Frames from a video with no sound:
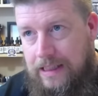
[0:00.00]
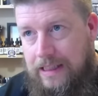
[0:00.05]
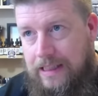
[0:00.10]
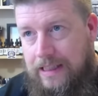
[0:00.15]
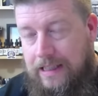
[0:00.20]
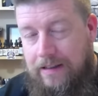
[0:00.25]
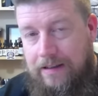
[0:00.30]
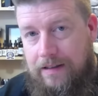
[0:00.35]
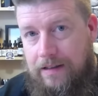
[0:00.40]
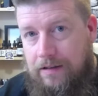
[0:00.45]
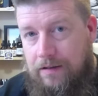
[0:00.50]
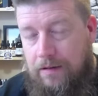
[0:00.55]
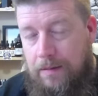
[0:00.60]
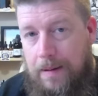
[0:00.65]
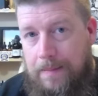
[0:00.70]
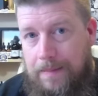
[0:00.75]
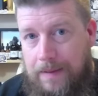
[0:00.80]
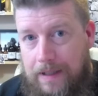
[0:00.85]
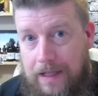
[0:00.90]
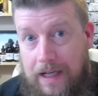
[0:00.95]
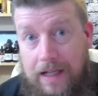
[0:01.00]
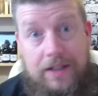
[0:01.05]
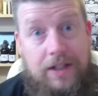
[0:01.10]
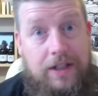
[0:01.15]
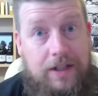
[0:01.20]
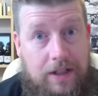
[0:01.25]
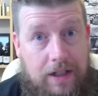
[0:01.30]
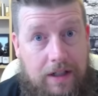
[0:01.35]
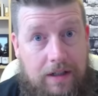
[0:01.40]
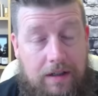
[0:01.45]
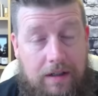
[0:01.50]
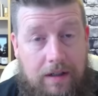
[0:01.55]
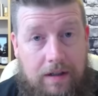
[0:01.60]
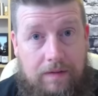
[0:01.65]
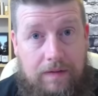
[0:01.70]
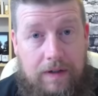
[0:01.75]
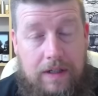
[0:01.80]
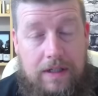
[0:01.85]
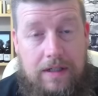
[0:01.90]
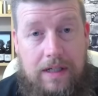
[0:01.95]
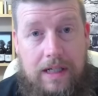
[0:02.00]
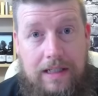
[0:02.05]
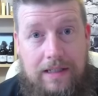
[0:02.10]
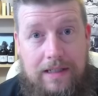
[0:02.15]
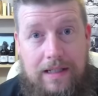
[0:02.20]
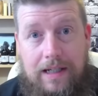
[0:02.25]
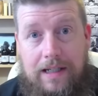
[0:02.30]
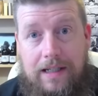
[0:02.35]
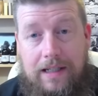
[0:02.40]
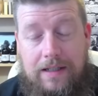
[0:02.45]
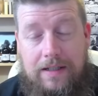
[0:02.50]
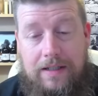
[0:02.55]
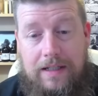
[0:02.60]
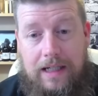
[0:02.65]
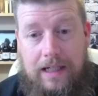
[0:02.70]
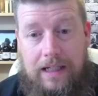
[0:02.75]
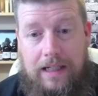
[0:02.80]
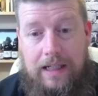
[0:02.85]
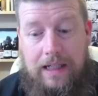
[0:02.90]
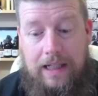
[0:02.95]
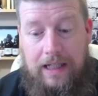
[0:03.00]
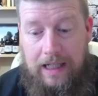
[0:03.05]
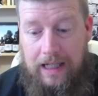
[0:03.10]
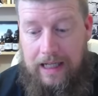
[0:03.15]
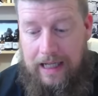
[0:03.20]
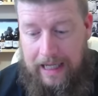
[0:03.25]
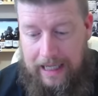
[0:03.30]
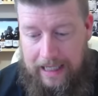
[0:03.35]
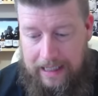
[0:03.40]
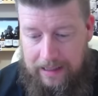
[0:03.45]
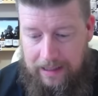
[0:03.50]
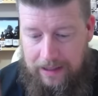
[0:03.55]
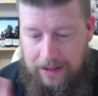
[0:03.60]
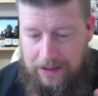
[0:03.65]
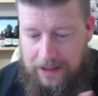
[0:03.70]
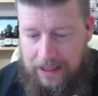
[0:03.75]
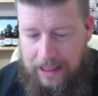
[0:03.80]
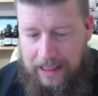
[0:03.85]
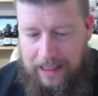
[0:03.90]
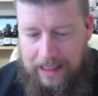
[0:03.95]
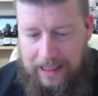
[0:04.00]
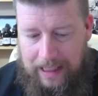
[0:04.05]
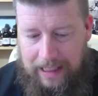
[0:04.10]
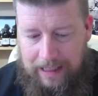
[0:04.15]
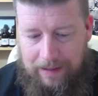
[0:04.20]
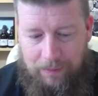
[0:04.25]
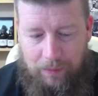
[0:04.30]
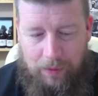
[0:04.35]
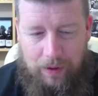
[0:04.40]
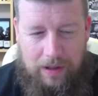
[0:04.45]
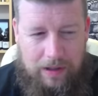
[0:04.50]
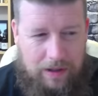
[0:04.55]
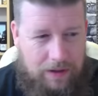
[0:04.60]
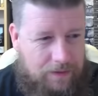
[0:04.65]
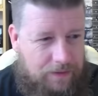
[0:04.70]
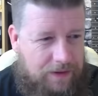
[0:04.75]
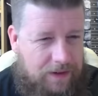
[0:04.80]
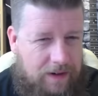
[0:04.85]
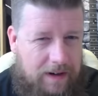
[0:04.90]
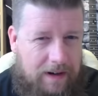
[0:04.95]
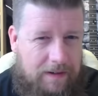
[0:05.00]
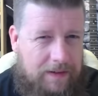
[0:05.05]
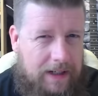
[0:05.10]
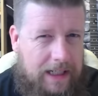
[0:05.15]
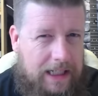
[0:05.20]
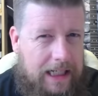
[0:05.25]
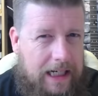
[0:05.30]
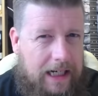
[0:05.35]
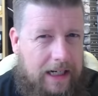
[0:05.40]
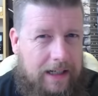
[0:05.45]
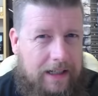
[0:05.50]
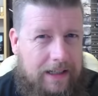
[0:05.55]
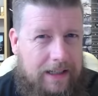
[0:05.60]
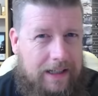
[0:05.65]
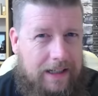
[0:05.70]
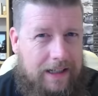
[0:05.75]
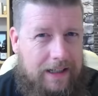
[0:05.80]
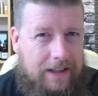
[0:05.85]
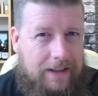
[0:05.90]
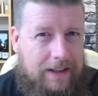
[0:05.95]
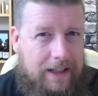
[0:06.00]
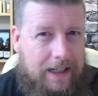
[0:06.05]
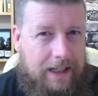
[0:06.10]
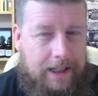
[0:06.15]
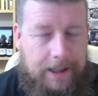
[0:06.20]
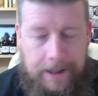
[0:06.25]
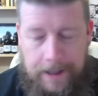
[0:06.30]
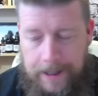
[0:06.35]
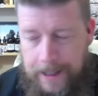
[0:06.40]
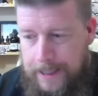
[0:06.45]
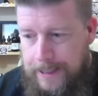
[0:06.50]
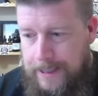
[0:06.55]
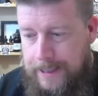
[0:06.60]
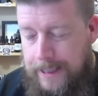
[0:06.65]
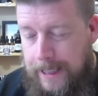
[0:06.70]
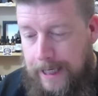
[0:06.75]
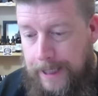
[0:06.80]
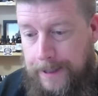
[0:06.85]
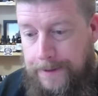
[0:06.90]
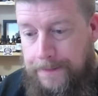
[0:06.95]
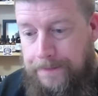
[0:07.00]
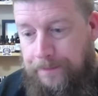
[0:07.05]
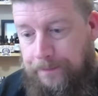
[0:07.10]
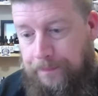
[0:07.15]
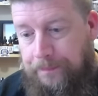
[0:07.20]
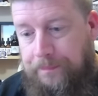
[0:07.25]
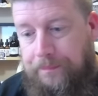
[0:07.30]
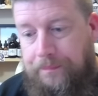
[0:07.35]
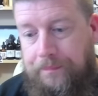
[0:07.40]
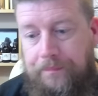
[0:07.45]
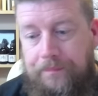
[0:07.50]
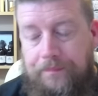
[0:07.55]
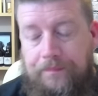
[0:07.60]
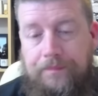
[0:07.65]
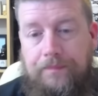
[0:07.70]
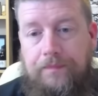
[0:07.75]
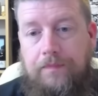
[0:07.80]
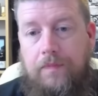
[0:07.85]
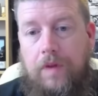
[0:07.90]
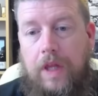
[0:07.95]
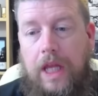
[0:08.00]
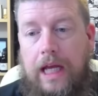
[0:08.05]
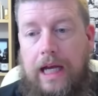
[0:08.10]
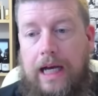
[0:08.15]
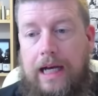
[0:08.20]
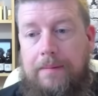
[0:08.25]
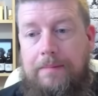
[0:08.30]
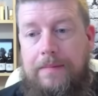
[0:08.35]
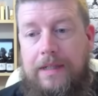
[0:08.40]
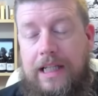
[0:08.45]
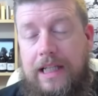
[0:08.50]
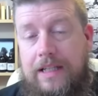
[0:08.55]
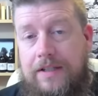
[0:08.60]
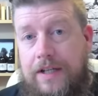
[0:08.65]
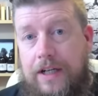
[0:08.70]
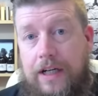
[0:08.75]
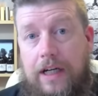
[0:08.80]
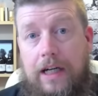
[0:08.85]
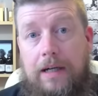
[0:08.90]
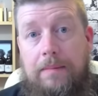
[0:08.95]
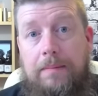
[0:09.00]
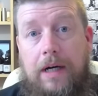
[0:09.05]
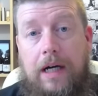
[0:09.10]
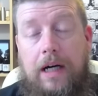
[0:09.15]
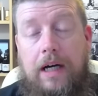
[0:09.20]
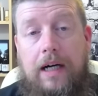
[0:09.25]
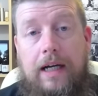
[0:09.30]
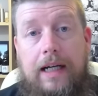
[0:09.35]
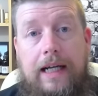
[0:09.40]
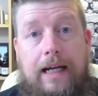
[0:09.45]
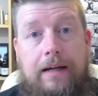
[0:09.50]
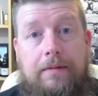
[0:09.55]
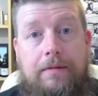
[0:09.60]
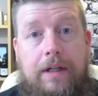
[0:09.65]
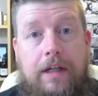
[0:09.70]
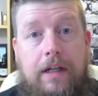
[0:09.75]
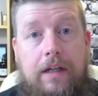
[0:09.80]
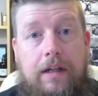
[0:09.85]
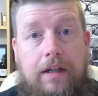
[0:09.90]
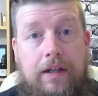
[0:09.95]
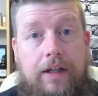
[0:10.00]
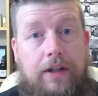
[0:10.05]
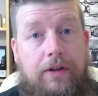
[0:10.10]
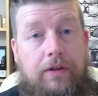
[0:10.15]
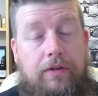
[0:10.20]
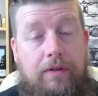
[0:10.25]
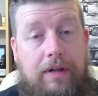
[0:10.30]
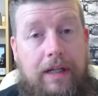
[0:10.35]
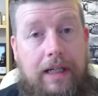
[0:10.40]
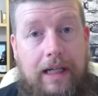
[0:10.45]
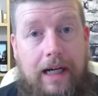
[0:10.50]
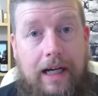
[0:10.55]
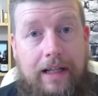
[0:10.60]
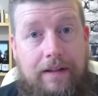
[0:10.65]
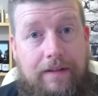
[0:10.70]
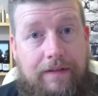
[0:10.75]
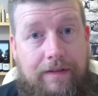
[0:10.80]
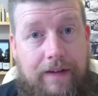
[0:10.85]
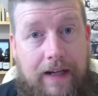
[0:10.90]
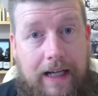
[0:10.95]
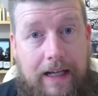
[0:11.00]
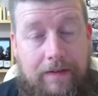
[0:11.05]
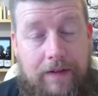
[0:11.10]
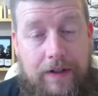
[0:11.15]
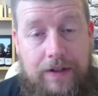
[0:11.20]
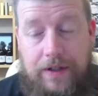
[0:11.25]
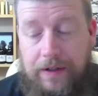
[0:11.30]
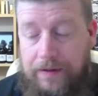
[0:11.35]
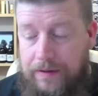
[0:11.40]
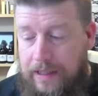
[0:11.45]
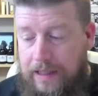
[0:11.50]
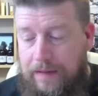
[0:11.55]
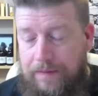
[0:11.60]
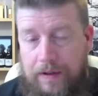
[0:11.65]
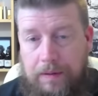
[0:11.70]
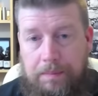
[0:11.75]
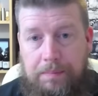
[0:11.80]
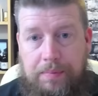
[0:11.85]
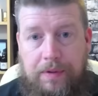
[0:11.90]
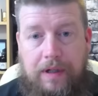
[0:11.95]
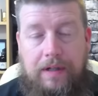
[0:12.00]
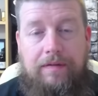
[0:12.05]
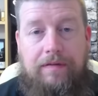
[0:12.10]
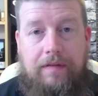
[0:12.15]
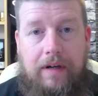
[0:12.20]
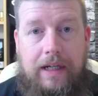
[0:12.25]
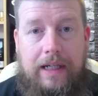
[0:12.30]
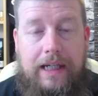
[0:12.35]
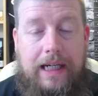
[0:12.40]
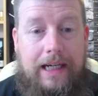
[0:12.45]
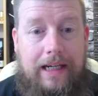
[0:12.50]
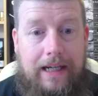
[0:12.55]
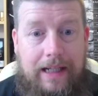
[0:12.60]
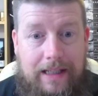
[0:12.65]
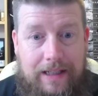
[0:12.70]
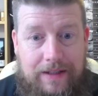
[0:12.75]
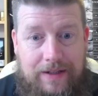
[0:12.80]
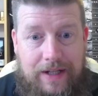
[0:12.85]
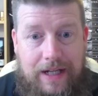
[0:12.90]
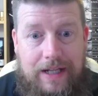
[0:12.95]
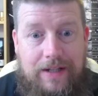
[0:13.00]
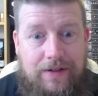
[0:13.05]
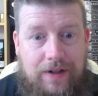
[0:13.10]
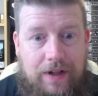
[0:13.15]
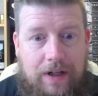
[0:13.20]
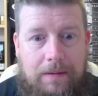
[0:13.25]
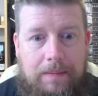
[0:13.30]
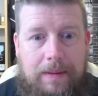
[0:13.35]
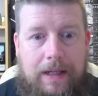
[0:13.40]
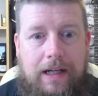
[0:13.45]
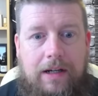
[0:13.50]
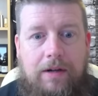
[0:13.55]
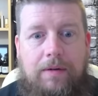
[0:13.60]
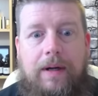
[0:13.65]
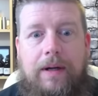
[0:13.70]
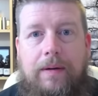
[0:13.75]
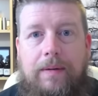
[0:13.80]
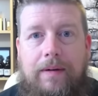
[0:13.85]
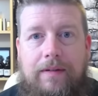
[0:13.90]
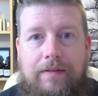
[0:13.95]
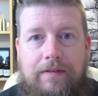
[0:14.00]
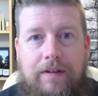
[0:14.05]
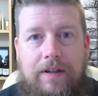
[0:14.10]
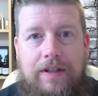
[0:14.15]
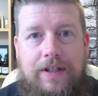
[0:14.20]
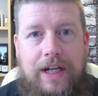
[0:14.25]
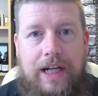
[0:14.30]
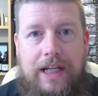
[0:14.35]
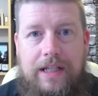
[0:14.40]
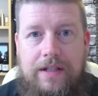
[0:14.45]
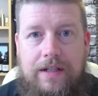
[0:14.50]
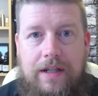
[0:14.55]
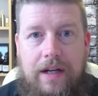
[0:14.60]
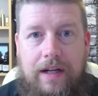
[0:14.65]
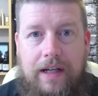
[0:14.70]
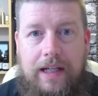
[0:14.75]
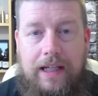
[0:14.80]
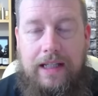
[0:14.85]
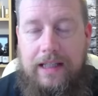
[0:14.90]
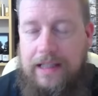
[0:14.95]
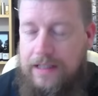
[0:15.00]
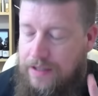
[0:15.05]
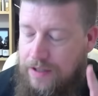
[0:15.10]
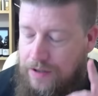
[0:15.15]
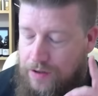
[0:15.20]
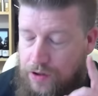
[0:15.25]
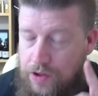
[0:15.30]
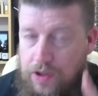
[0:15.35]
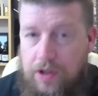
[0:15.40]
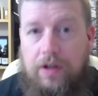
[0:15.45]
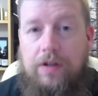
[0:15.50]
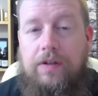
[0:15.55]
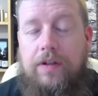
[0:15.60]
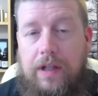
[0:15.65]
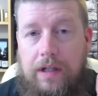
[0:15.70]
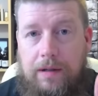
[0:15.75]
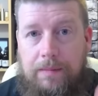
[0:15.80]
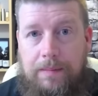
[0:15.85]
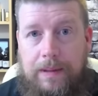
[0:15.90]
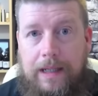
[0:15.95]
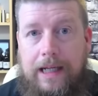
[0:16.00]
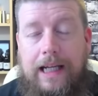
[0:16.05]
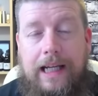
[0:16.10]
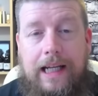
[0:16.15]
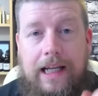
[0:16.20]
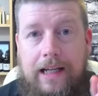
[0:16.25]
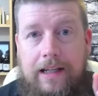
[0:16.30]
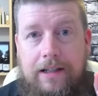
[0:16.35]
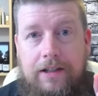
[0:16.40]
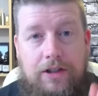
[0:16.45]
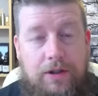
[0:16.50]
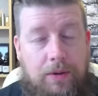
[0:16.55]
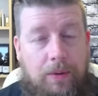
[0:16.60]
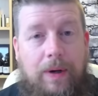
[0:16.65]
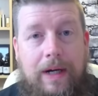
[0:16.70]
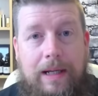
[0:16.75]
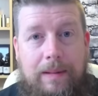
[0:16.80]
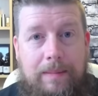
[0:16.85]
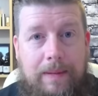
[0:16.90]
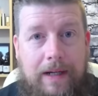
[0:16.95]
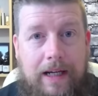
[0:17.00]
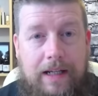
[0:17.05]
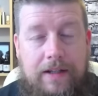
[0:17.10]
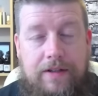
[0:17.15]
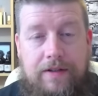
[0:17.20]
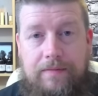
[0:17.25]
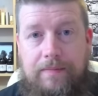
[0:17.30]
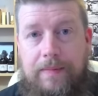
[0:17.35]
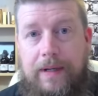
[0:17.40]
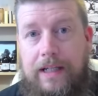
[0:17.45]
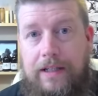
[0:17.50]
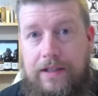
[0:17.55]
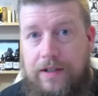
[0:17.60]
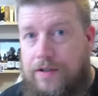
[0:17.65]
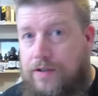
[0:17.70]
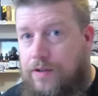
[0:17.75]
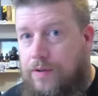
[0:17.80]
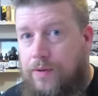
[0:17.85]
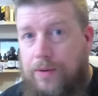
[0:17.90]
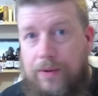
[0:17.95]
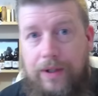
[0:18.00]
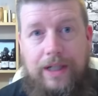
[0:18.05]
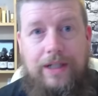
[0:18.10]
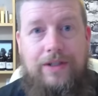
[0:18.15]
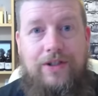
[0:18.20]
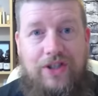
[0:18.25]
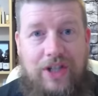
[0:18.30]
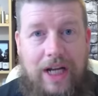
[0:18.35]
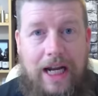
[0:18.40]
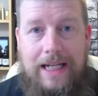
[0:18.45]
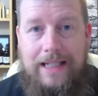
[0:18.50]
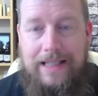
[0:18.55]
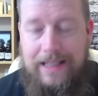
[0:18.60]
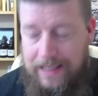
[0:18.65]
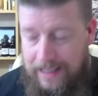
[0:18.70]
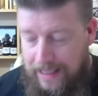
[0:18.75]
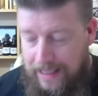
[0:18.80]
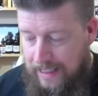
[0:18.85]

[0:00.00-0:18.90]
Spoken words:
now I've got to remember, Lushington, obviously, Dark Star, and I think it was Forever Young, I think. So this time I am going to look at three other flavours. I'm going to give you a brief rundown, and this is going to be a quick one for a change tonight. This is not going to be 20 minutes of me just talking shit.